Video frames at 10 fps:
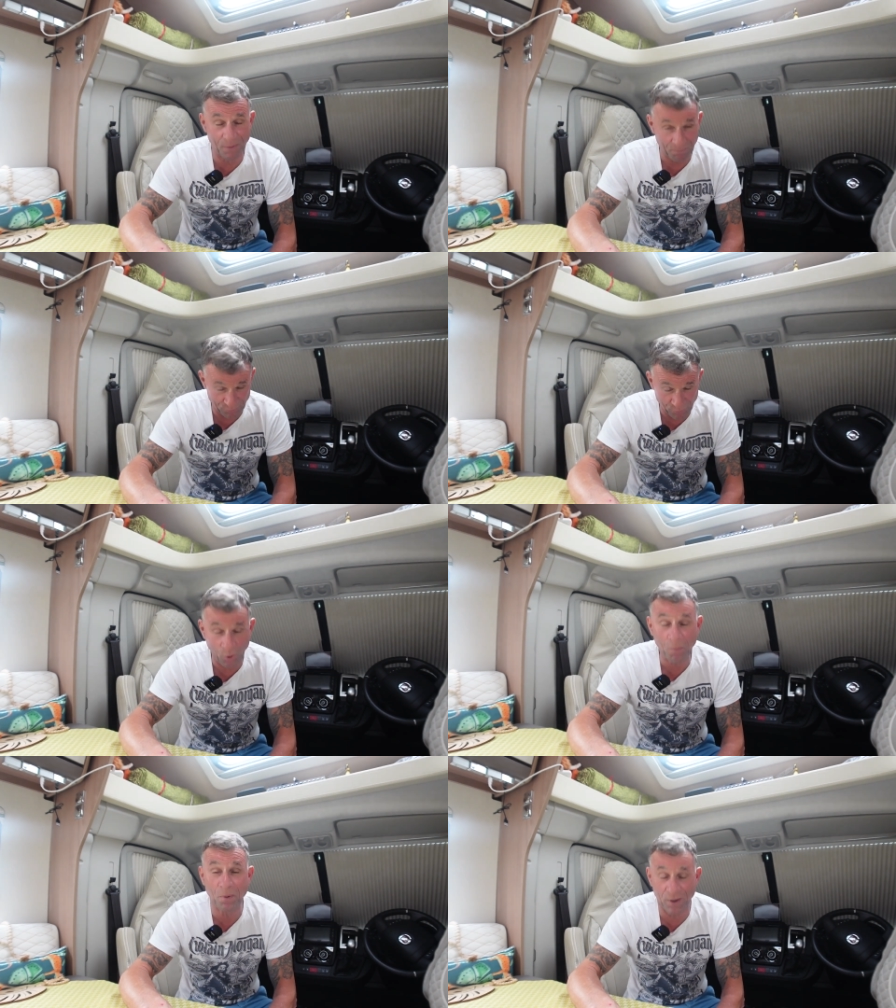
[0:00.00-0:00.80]

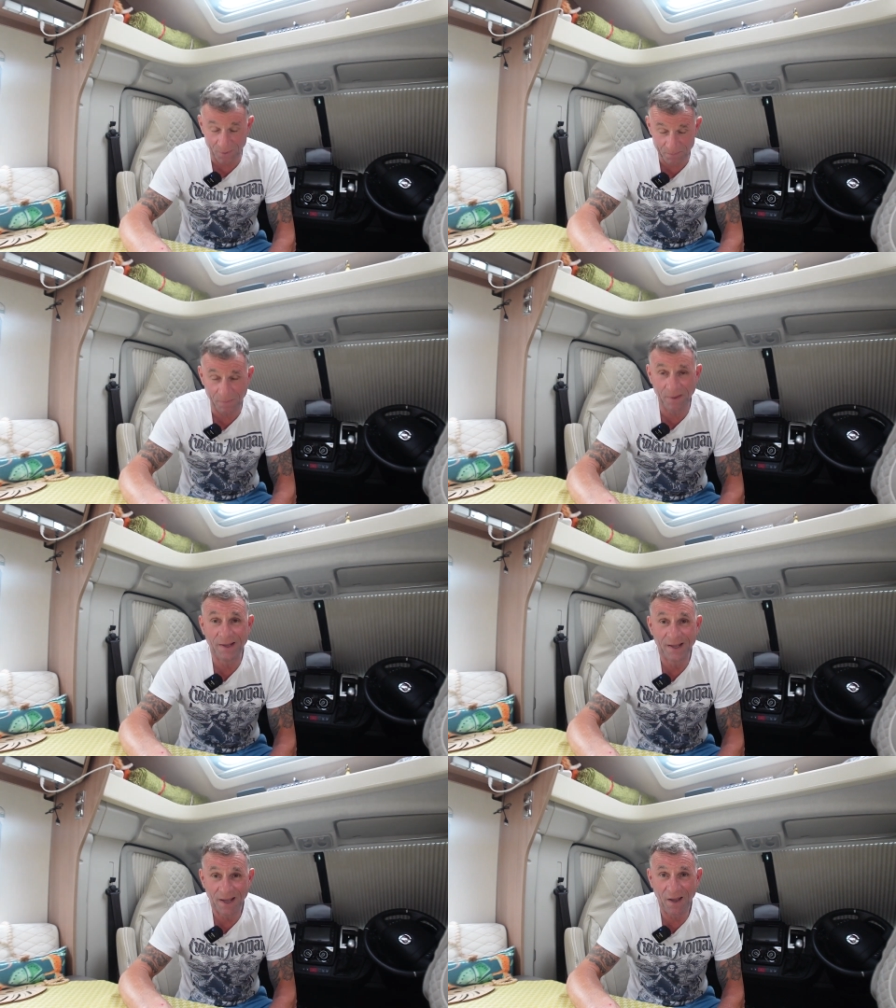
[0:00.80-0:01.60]
problem
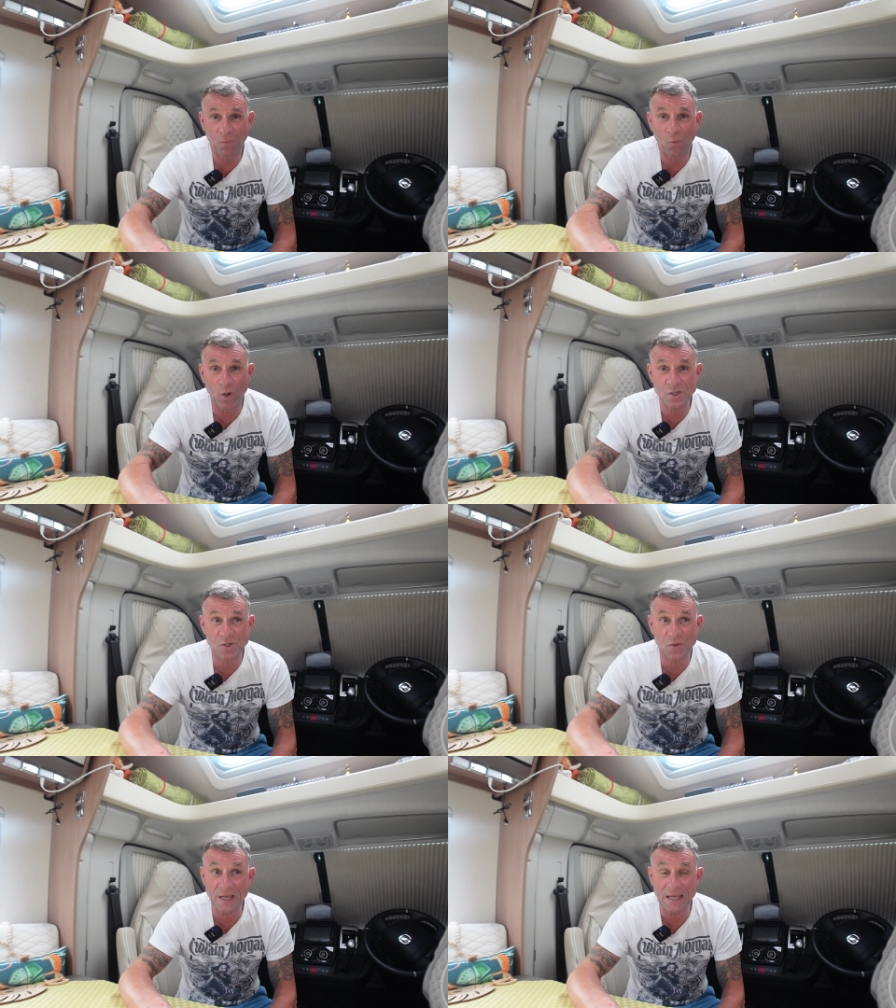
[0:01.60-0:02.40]

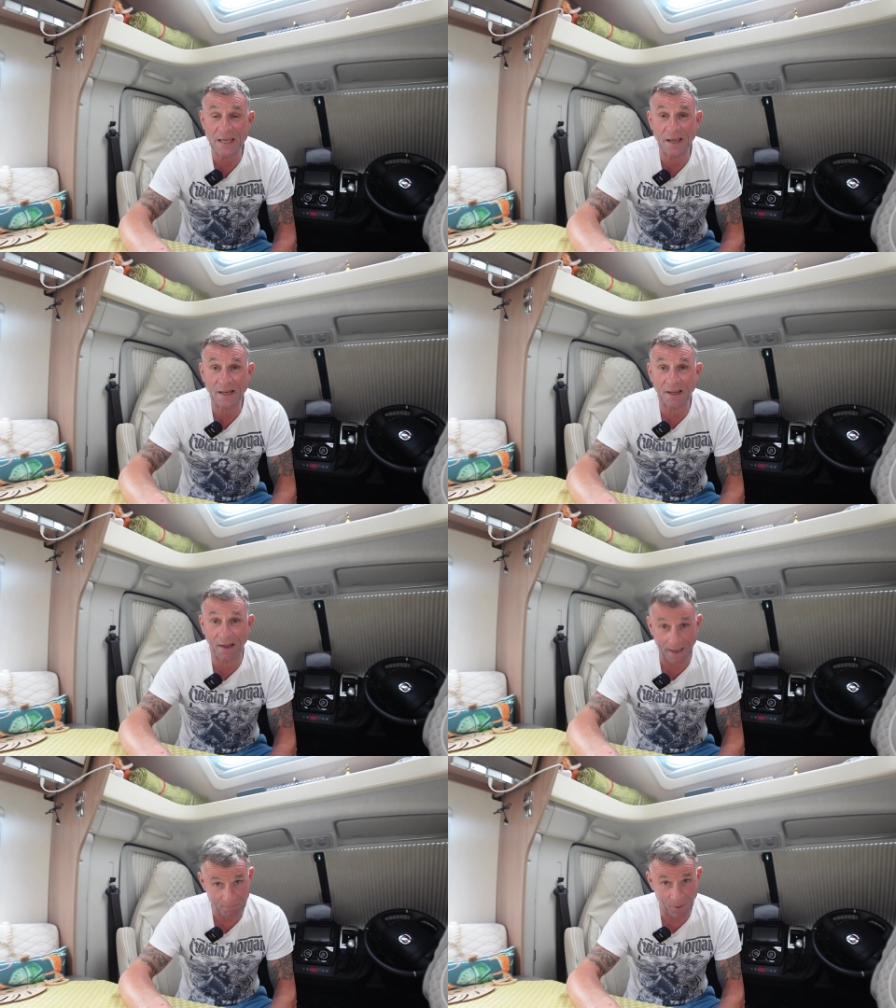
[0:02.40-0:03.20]
was the
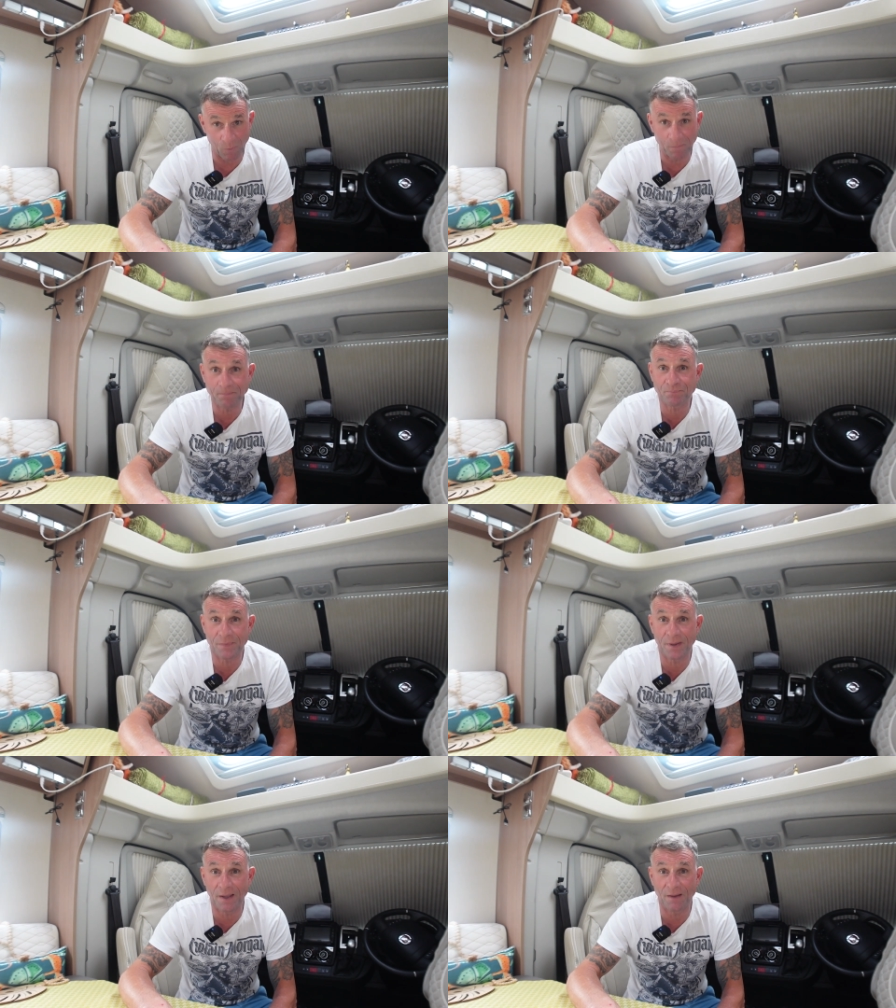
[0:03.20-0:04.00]
clamp bolt
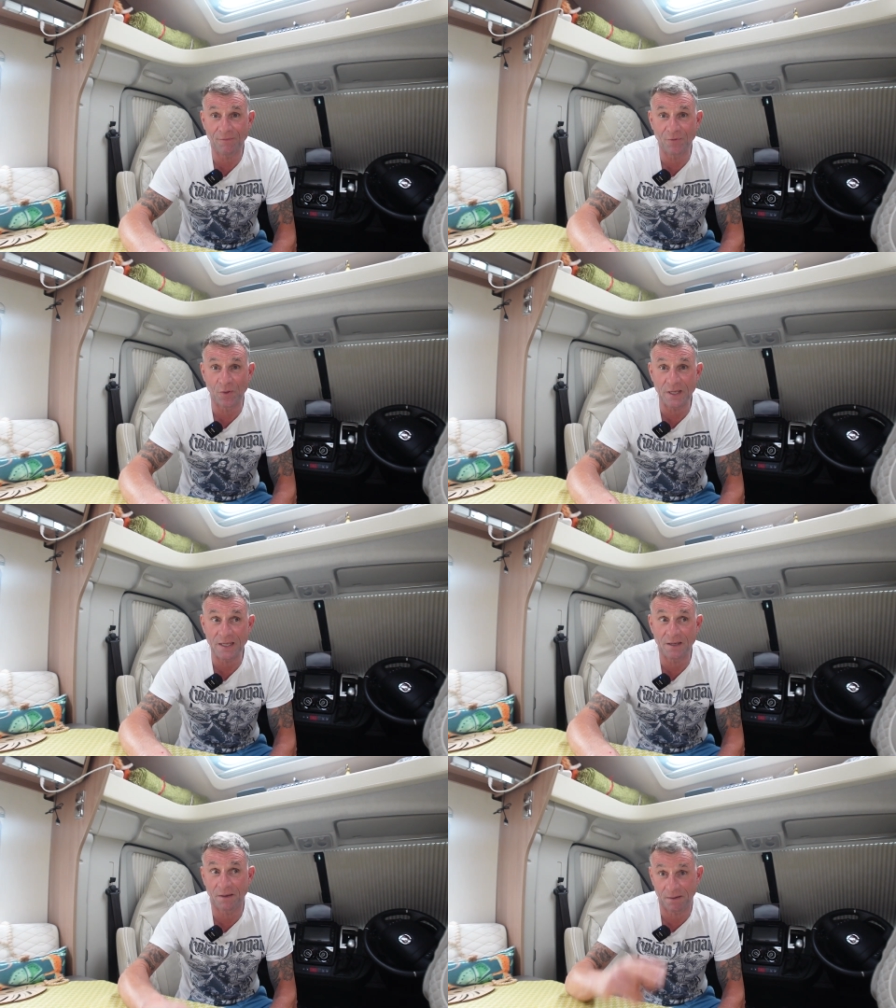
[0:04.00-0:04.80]
for
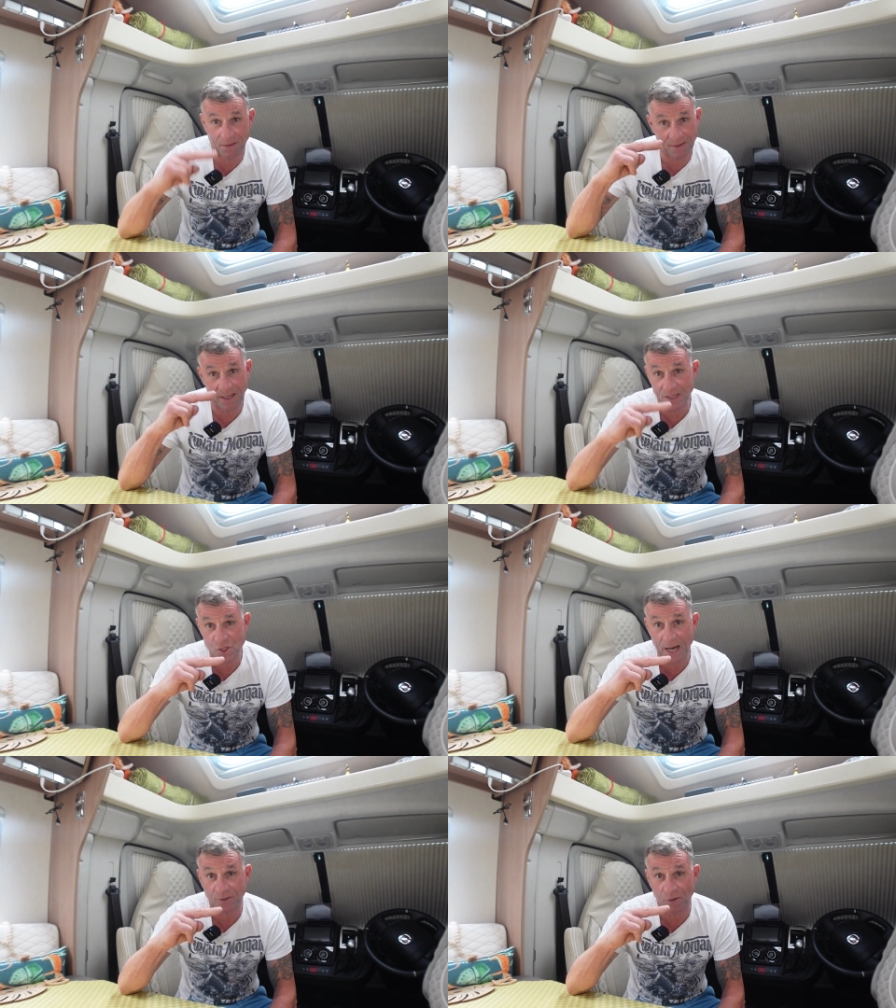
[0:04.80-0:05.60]
the
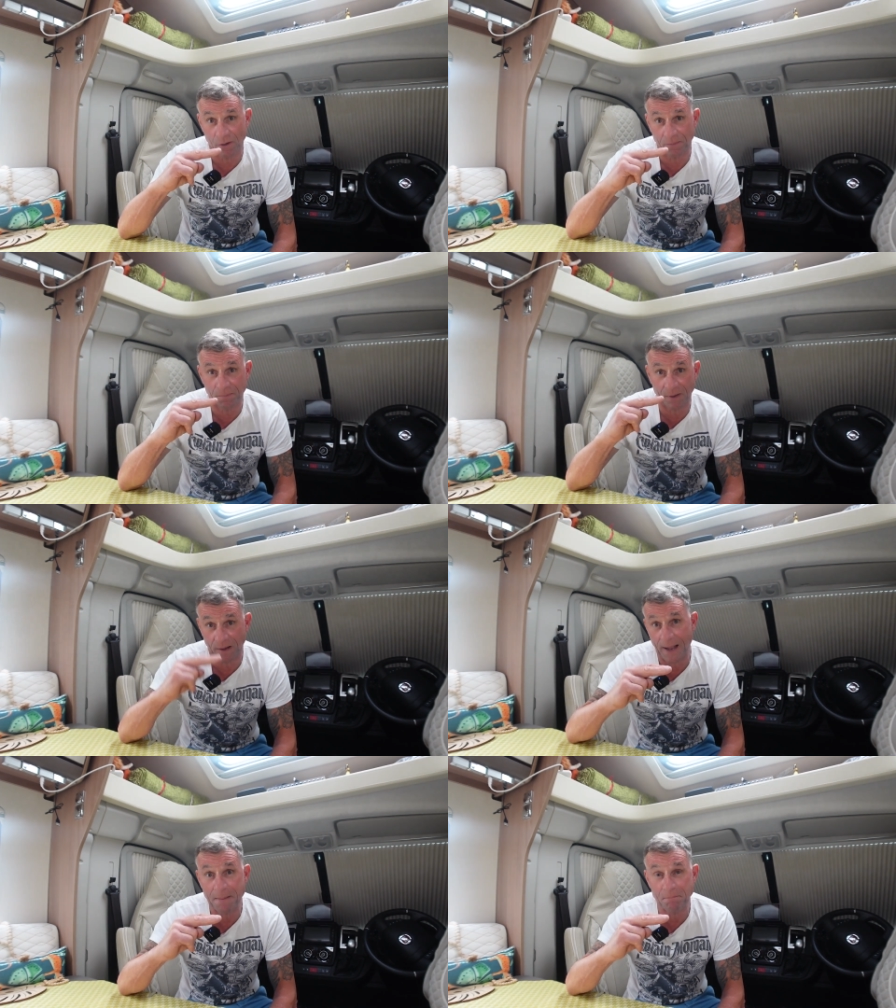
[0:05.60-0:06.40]
injector
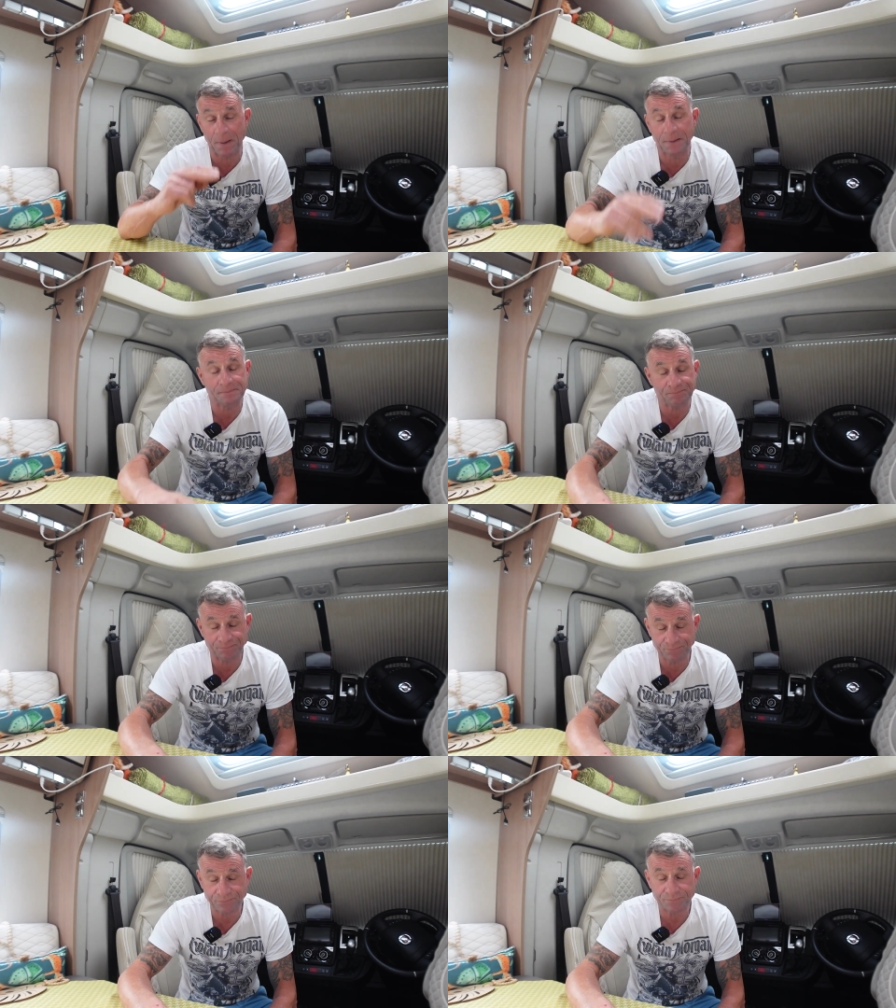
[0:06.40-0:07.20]
clamp.
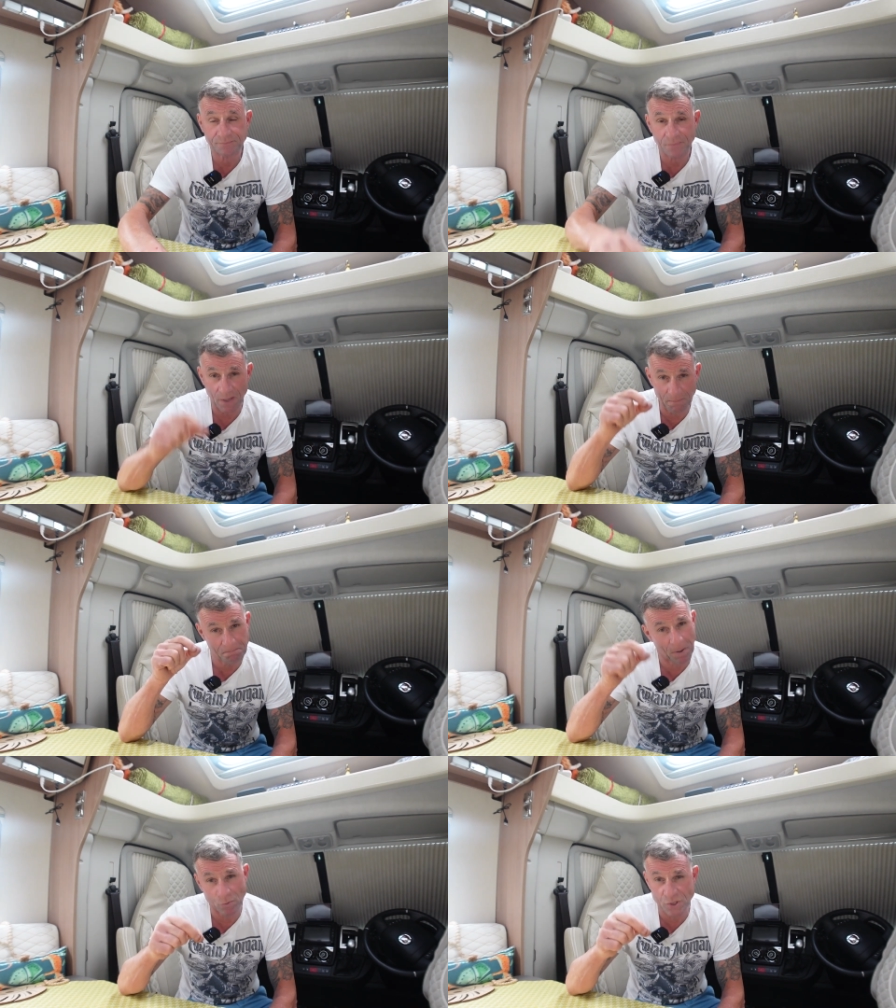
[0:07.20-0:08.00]

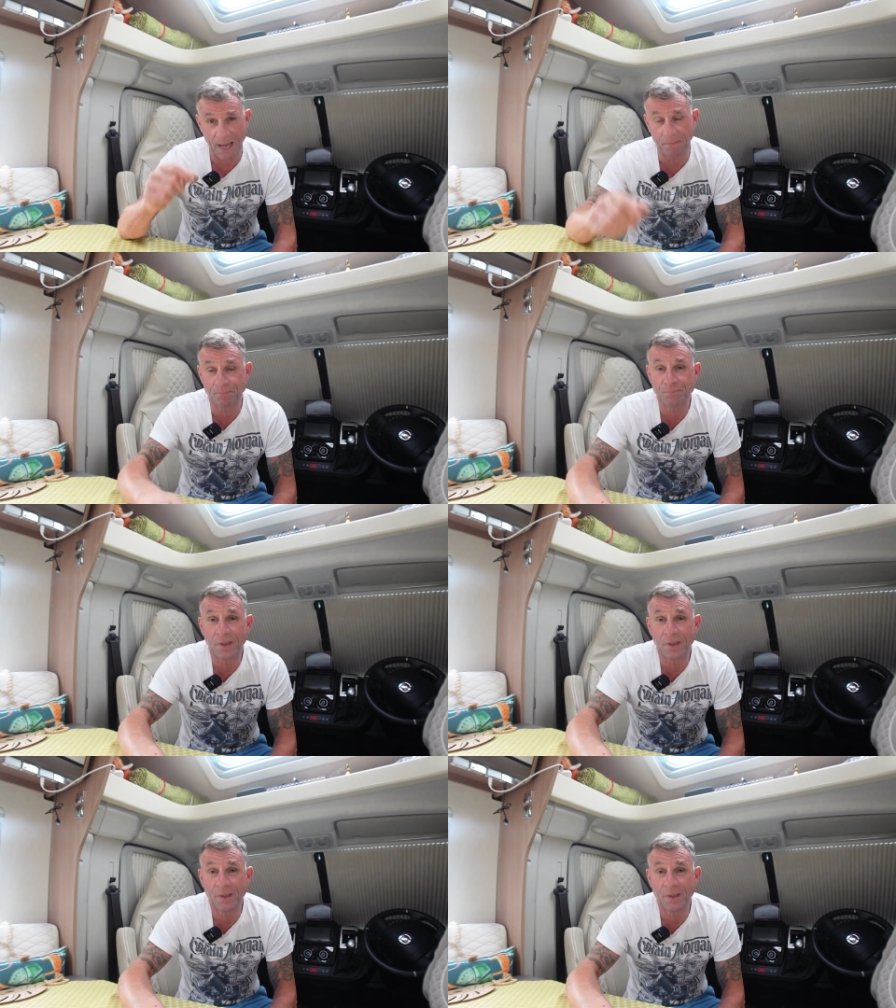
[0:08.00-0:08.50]
Bolts down.